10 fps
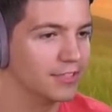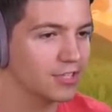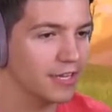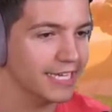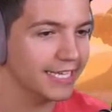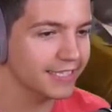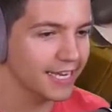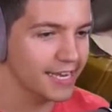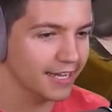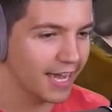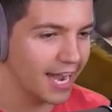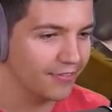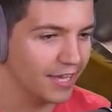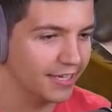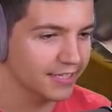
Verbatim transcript: It's not easy to hit a guy at that